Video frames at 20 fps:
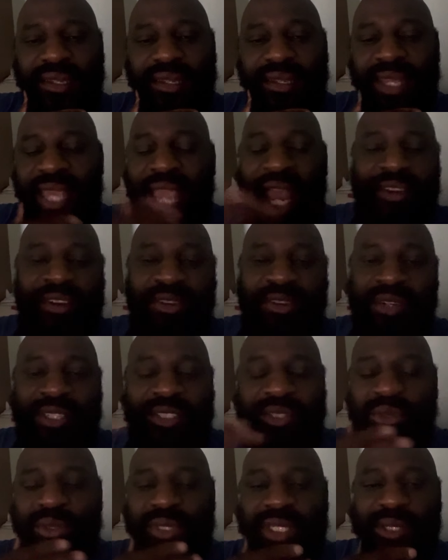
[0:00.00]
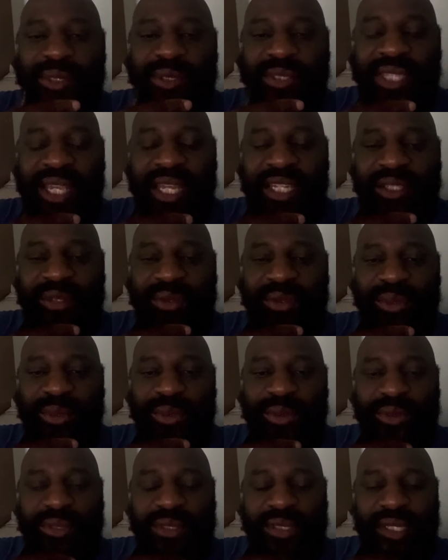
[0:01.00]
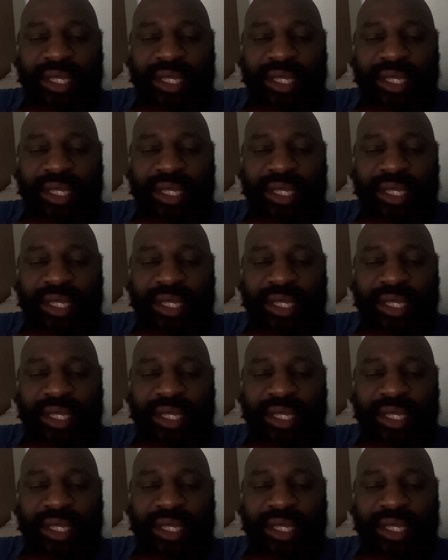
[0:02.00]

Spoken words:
Gary Russell, Leo Santa Cruz.